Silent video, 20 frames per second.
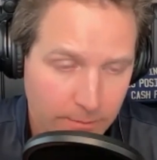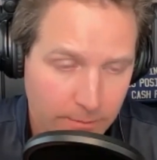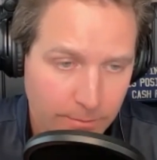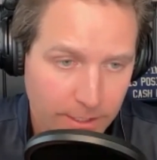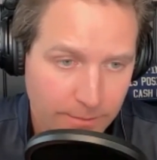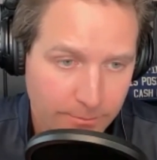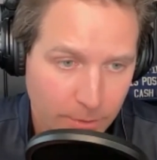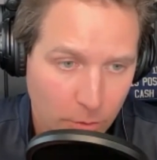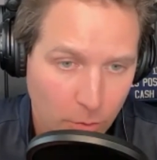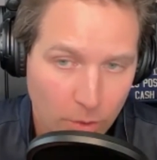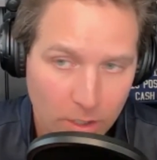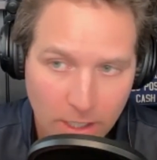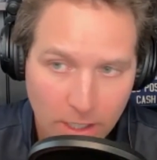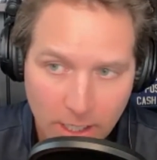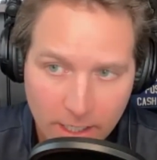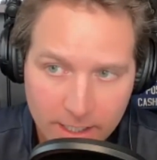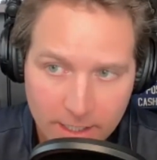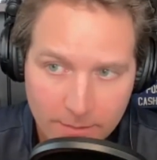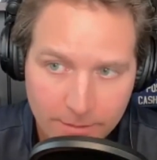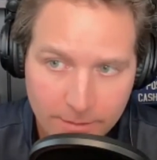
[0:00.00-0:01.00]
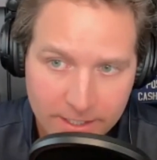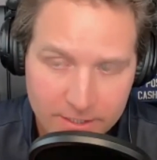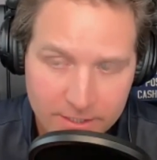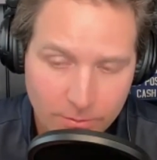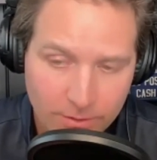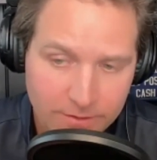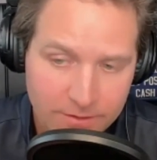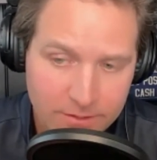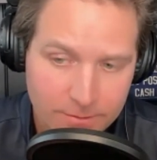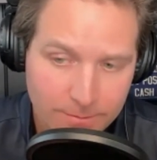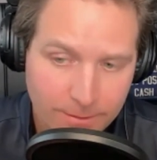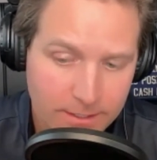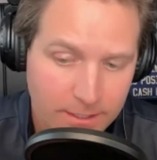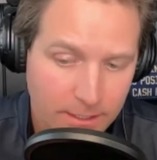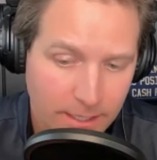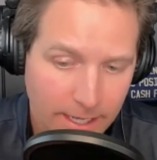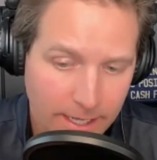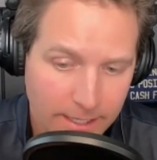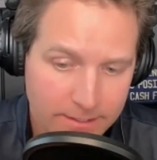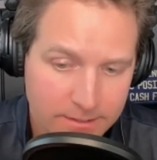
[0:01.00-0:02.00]
But we're lucky because we've spent the
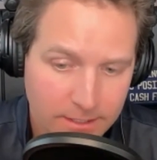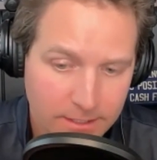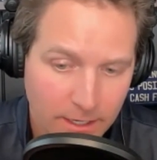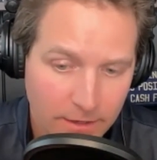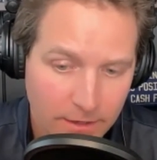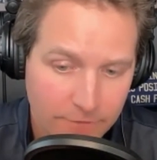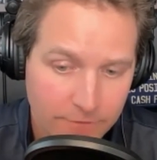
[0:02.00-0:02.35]
last